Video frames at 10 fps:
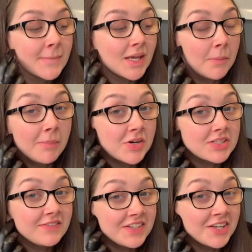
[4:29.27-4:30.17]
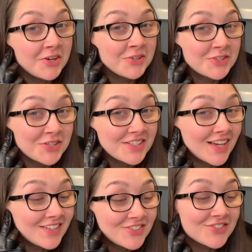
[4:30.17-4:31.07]
unboxing videos because
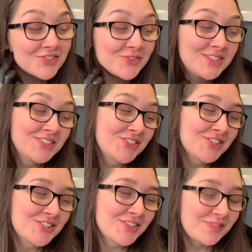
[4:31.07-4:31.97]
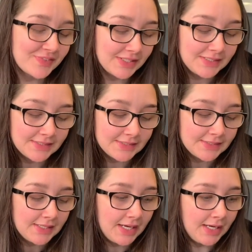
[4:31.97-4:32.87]
I just always order
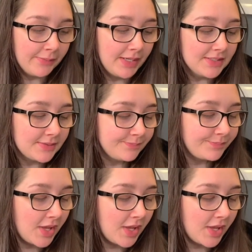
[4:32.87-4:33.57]
stuff. Anyways,